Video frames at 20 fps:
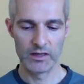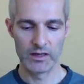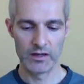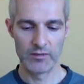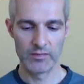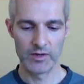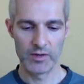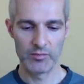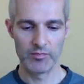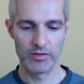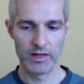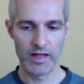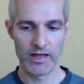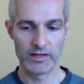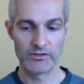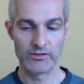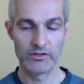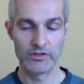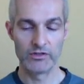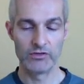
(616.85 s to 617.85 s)
applied
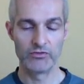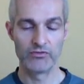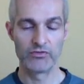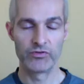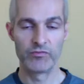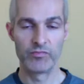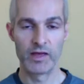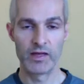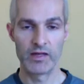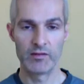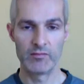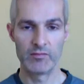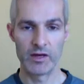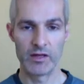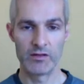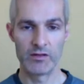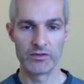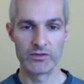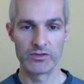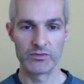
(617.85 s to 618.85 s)
to you for many
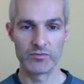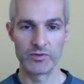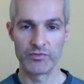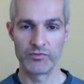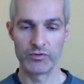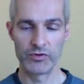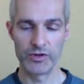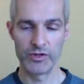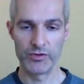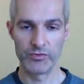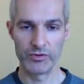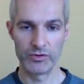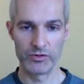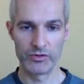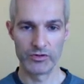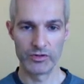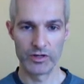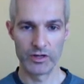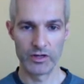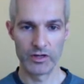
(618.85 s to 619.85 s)
months before you would,
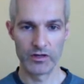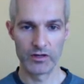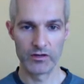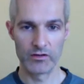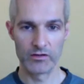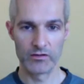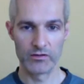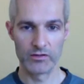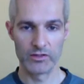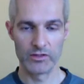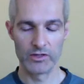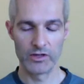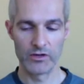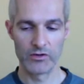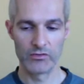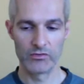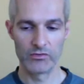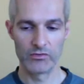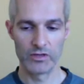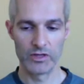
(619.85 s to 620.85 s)

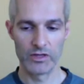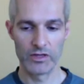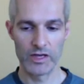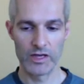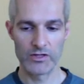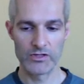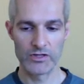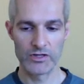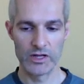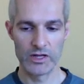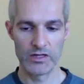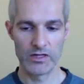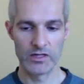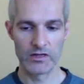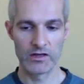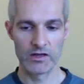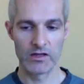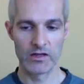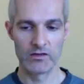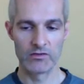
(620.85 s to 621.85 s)
engage in any
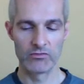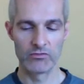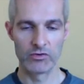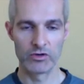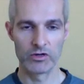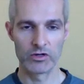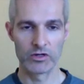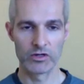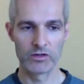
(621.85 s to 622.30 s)
kind of work.